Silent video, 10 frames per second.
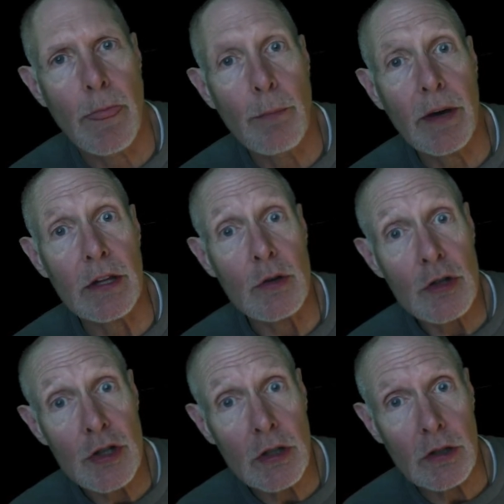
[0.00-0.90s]
But you
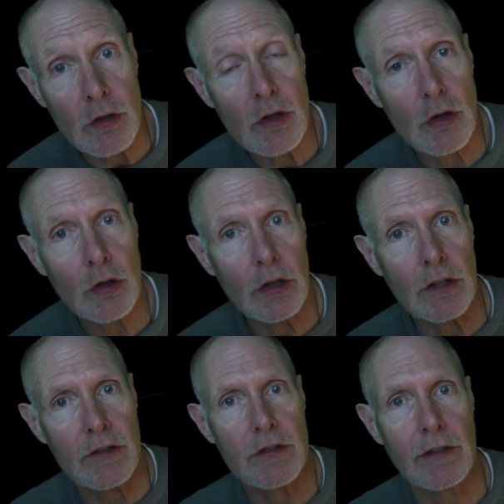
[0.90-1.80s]

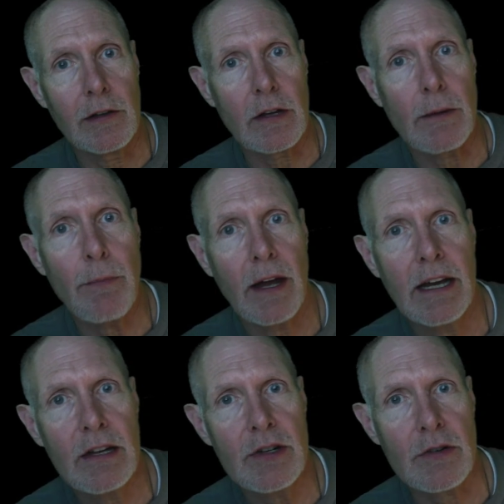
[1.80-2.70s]
could look at a
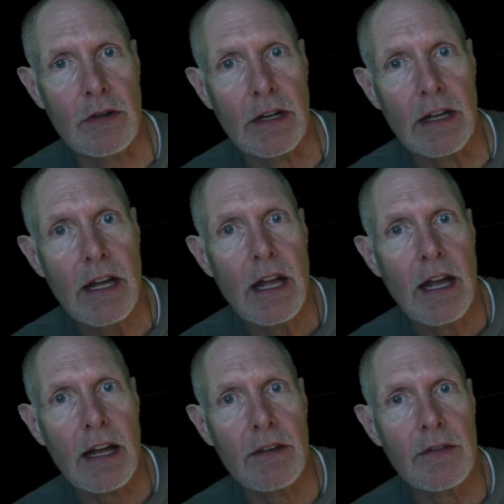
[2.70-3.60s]
pine tree
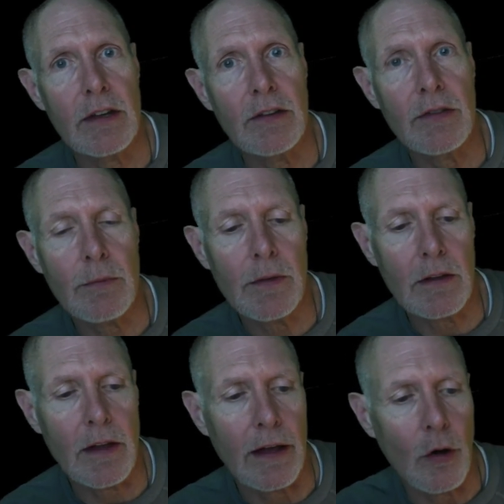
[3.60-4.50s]
and say
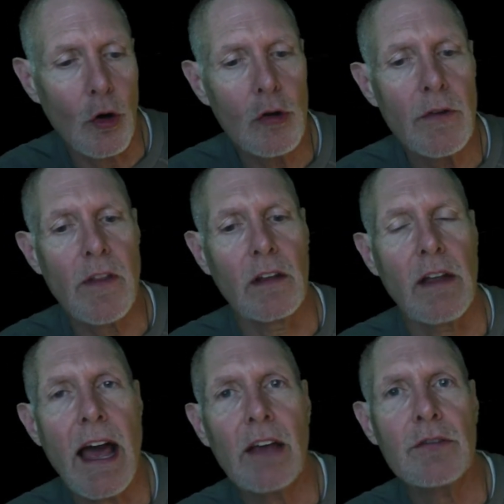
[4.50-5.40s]
something like, over the
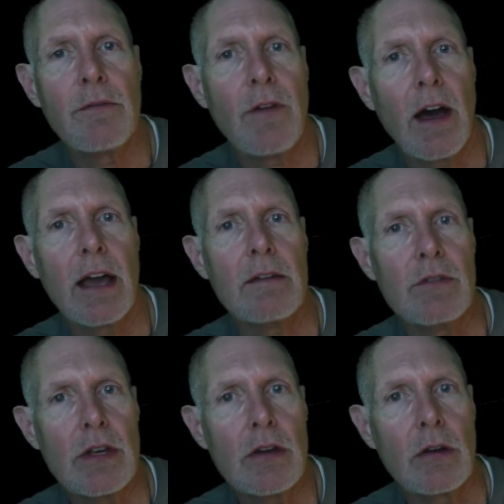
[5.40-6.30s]
last 5
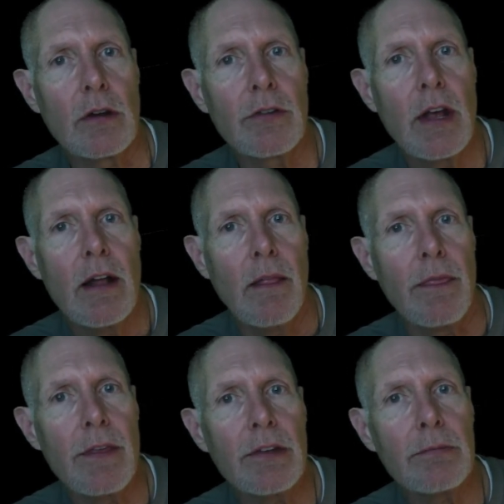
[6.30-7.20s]
years,
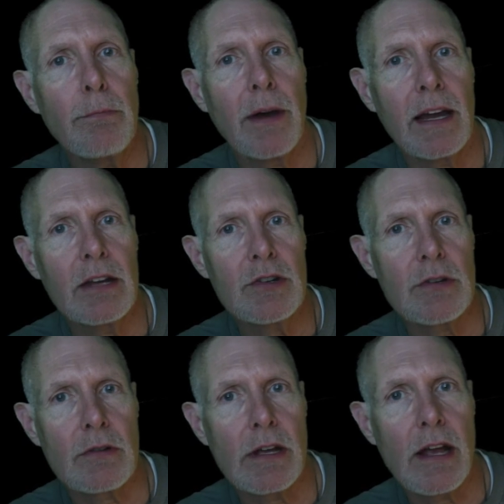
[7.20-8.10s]
this pine
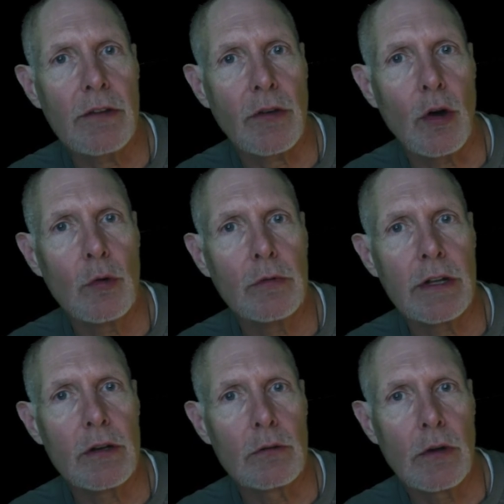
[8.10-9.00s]
tree has
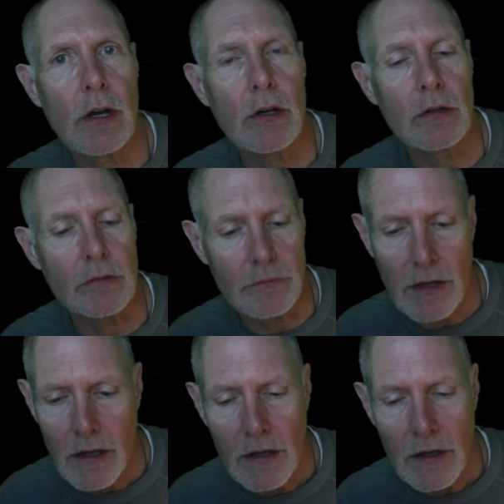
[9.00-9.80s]
only grown,